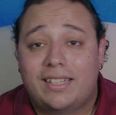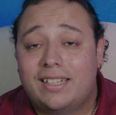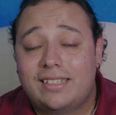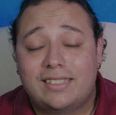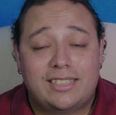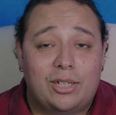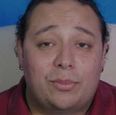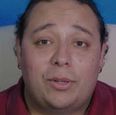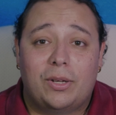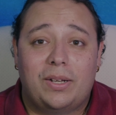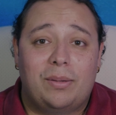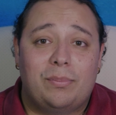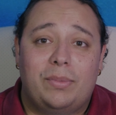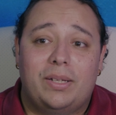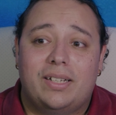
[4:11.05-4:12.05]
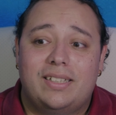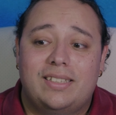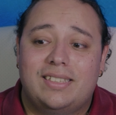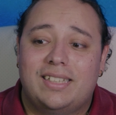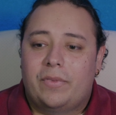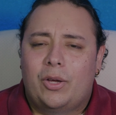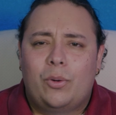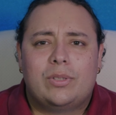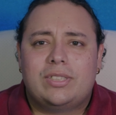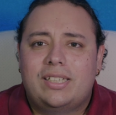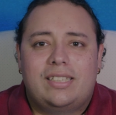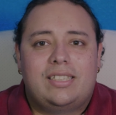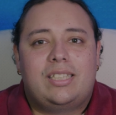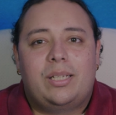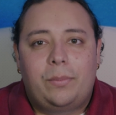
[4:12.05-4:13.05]
He didn't sell me on him because he wasn't
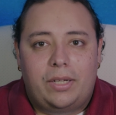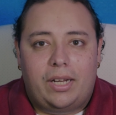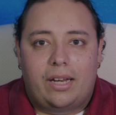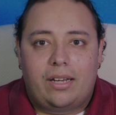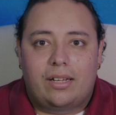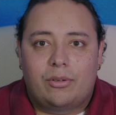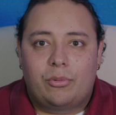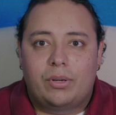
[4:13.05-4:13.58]
intimidating,